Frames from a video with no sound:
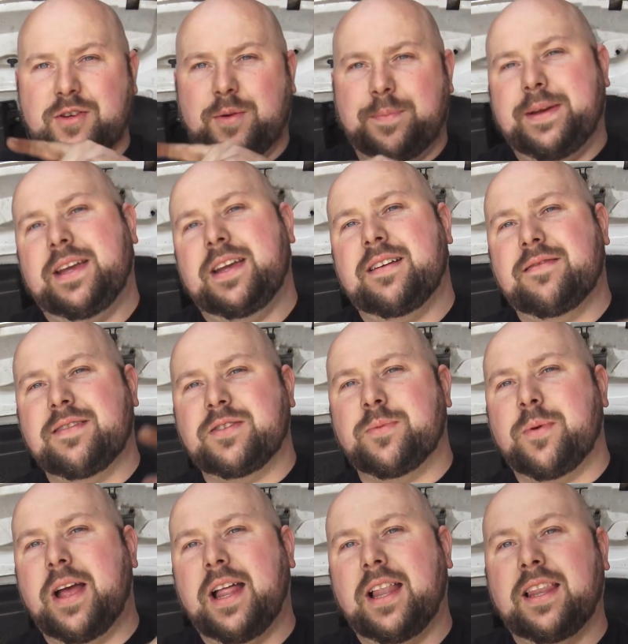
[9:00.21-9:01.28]
up here as
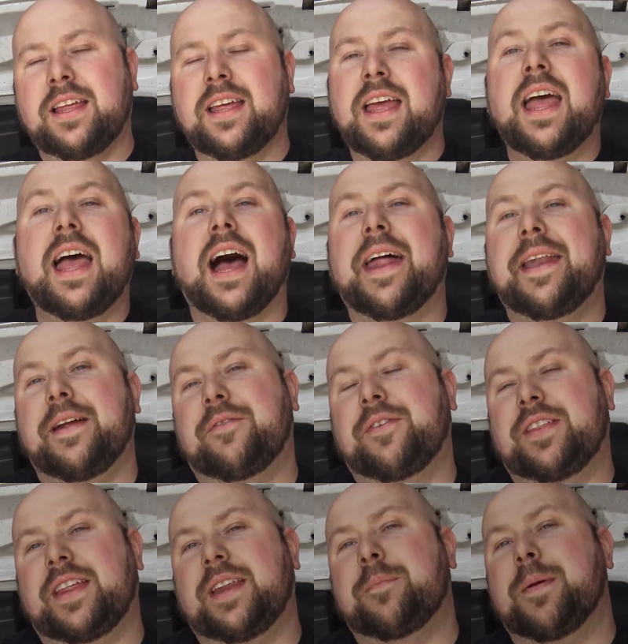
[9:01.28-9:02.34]
well and
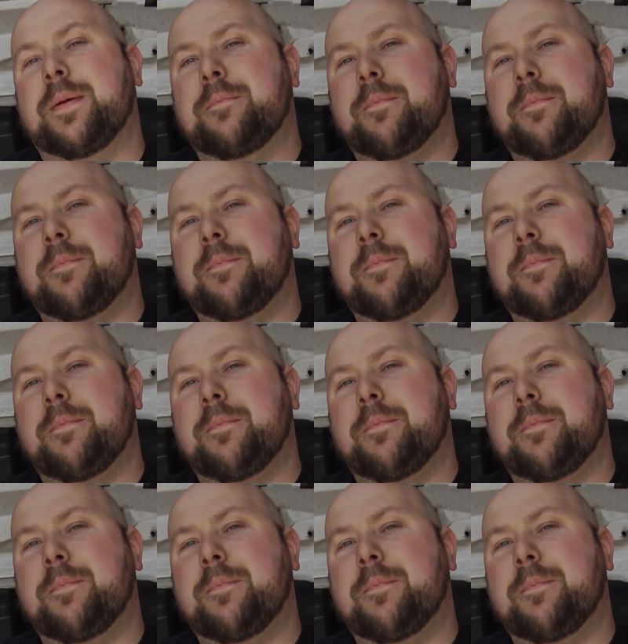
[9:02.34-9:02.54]
everything. But